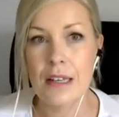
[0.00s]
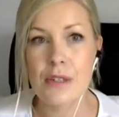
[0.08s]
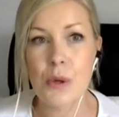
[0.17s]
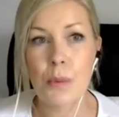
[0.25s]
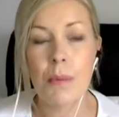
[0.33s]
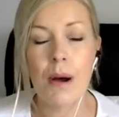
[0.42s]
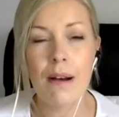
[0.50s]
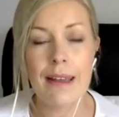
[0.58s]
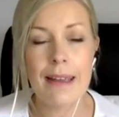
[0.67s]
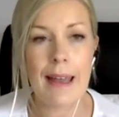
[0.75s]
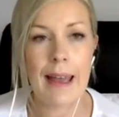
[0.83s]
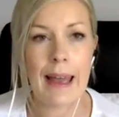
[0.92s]
So
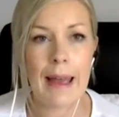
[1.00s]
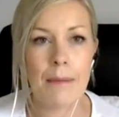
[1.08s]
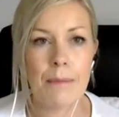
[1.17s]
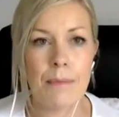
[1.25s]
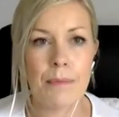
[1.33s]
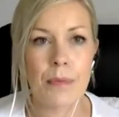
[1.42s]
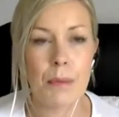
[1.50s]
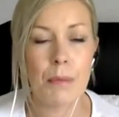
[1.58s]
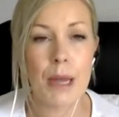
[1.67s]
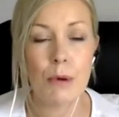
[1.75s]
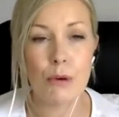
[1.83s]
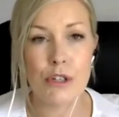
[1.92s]
my um, my
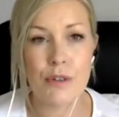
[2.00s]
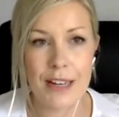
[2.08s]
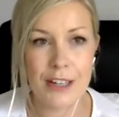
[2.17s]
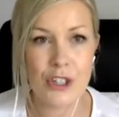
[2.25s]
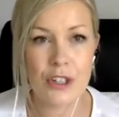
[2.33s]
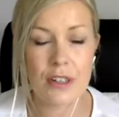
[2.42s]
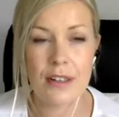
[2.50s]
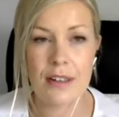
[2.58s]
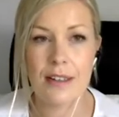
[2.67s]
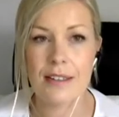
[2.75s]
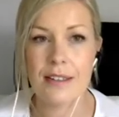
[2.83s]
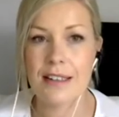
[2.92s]
motivation,
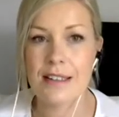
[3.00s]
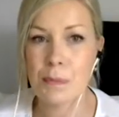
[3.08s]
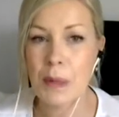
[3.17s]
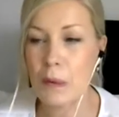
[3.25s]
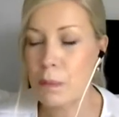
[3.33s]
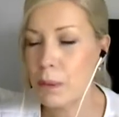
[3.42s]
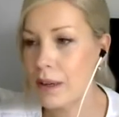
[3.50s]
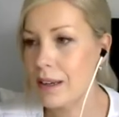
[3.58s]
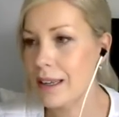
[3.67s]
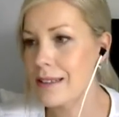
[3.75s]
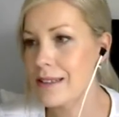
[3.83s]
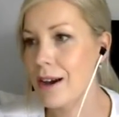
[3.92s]
as I said, is people.
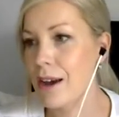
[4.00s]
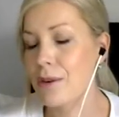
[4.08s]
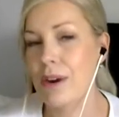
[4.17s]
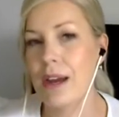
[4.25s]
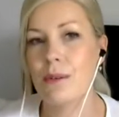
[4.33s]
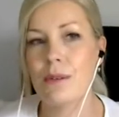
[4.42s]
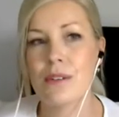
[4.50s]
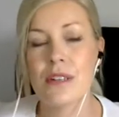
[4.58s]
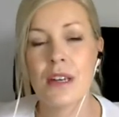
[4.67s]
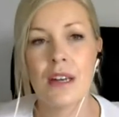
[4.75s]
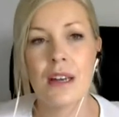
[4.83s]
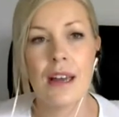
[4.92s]
It's not around
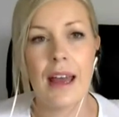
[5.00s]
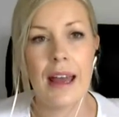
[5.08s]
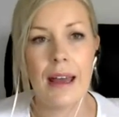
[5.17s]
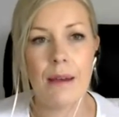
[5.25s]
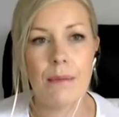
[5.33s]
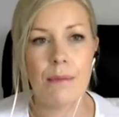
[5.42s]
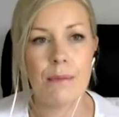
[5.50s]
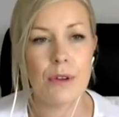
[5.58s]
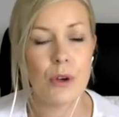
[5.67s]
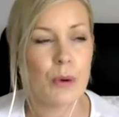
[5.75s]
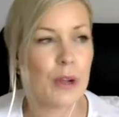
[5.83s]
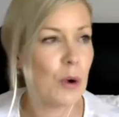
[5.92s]
um,
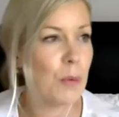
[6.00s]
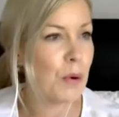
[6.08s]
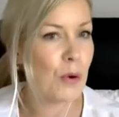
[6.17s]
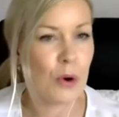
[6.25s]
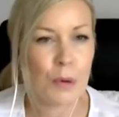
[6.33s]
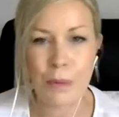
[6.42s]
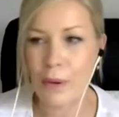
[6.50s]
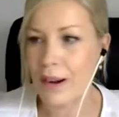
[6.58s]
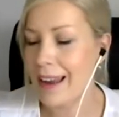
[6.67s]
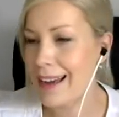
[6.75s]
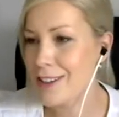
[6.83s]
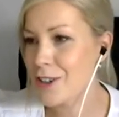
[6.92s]
going up a corporate
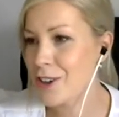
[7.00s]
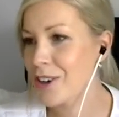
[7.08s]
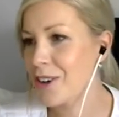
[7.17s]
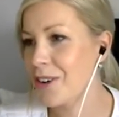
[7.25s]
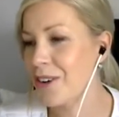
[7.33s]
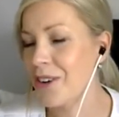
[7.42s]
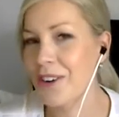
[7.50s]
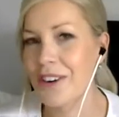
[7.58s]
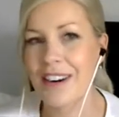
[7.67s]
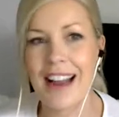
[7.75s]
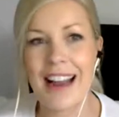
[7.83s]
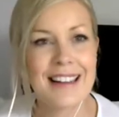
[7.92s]
ladder
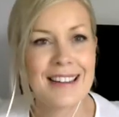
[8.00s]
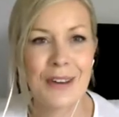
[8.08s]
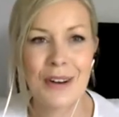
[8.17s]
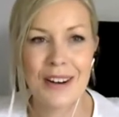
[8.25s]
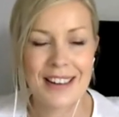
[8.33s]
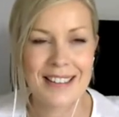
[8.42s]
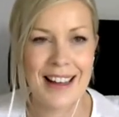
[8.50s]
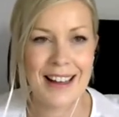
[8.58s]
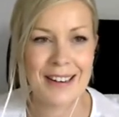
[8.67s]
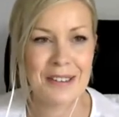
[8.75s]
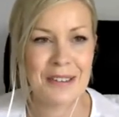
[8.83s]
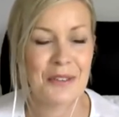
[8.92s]
or anything like that.
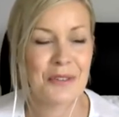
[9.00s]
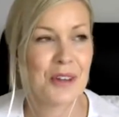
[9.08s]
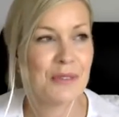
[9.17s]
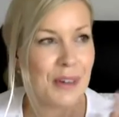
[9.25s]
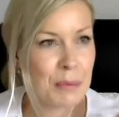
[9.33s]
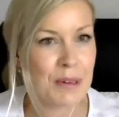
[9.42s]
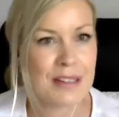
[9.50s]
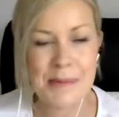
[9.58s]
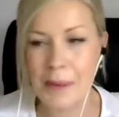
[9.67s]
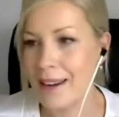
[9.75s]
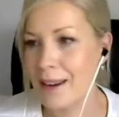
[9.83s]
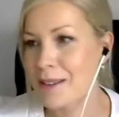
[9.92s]
As if, if I put a
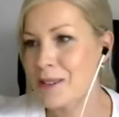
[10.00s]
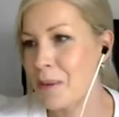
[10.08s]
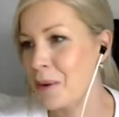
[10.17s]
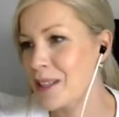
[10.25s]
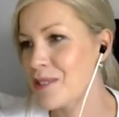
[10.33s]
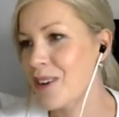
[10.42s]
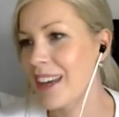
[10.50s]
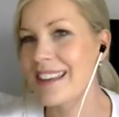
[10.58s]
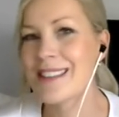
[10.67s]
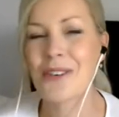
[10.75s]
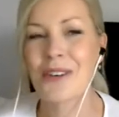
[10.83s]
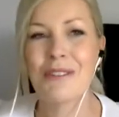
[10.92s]
smile on someone's
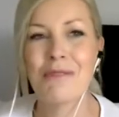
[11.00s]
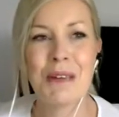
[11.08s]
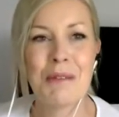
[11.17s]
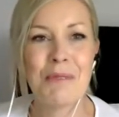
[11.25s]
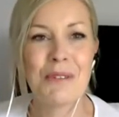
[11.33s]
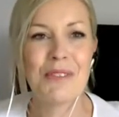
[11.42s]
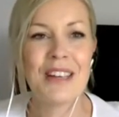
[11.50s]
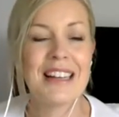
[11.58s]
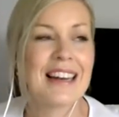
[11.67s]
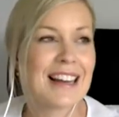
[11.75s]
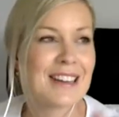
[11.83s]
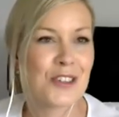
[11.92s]
face or if people feel
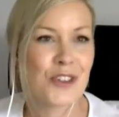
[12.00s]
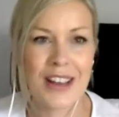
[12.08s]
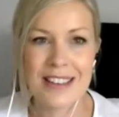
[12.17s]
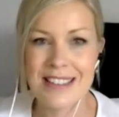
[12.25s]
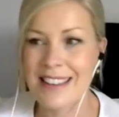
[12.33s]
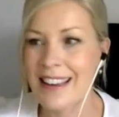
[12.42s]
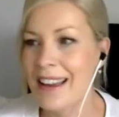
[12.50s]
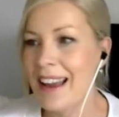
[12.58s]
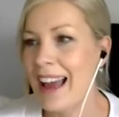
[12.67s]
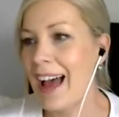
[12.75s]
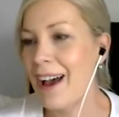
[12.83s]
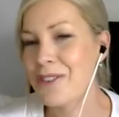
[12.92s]
less stressed,
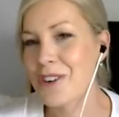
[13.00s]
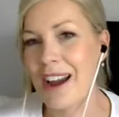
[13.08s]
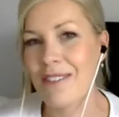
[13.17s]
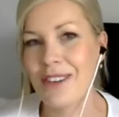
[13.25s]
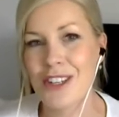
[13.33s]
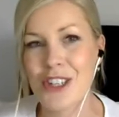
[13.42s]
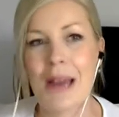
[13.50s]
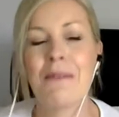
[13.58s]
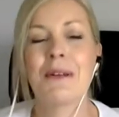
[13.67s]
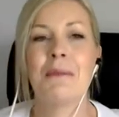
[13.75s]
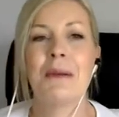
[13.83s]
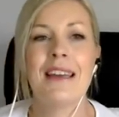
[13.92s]
after having a chat
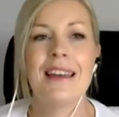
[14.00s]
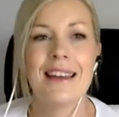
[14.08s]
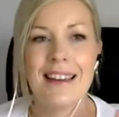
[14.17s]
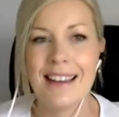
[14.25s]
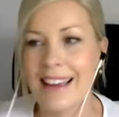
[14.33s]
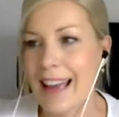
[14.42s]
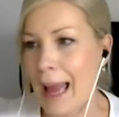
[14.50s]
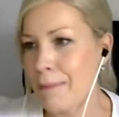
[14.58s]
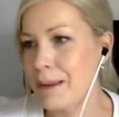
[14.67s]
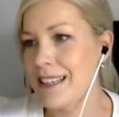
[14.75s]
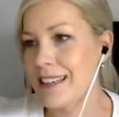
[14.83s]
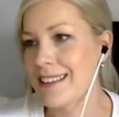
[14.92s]
with me,
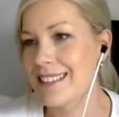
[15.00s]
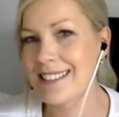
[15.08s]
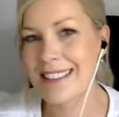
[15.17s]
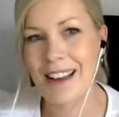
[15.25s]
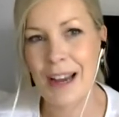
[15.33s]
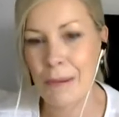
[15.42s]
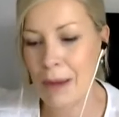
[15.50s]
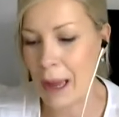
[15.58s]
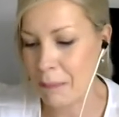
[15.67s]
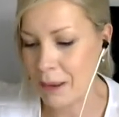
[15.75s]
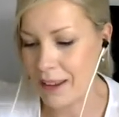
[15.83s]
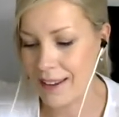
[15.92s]
happy days. I'm
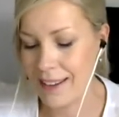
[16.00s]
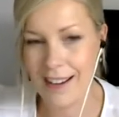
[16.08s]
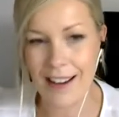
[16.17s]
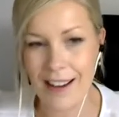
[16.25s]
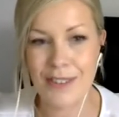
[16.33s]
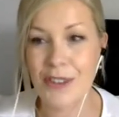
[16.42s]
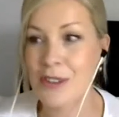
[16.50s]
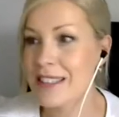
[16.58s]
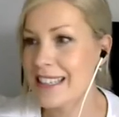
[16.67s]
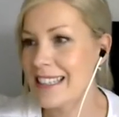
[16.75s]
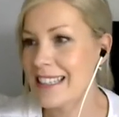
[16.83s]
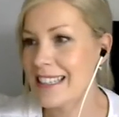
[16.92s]
happy. I've
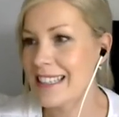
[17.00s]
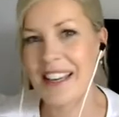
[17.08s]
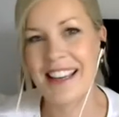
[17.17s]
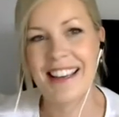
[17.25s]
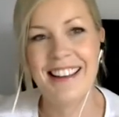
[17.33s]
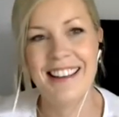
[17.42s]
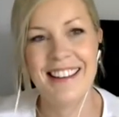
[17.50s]
succeeded that day.